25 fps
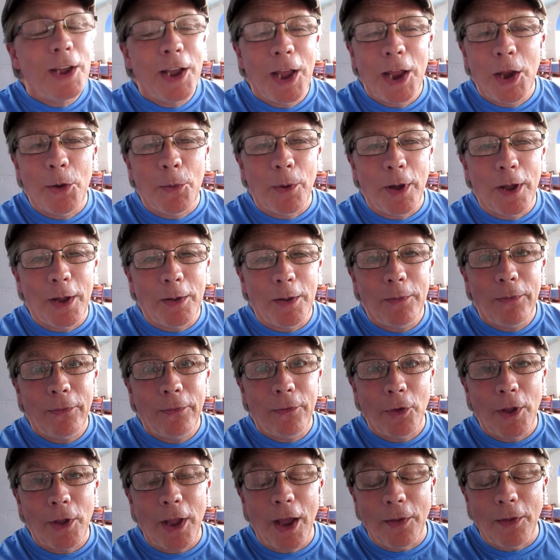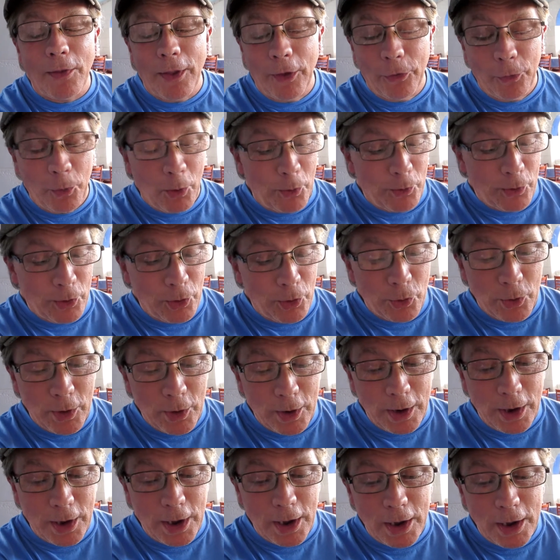Anyway, so yeah, that's what we're
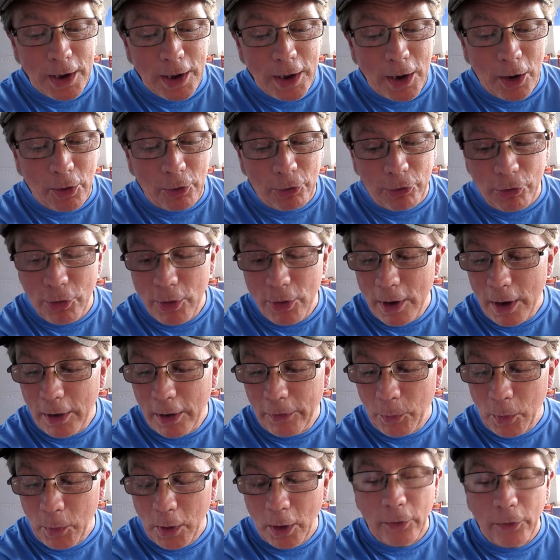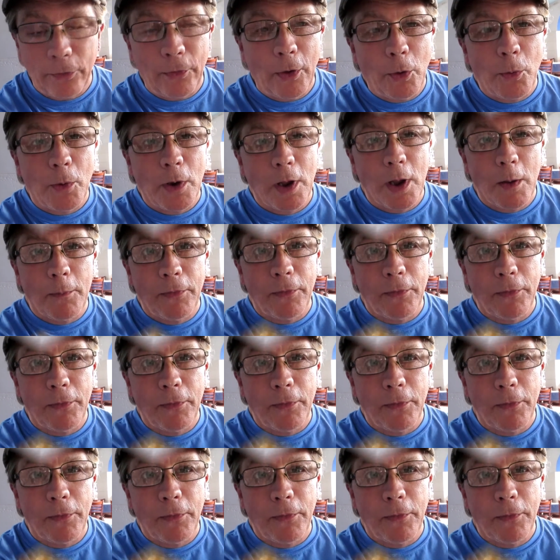doing, and I'll show you guys what it looks like when it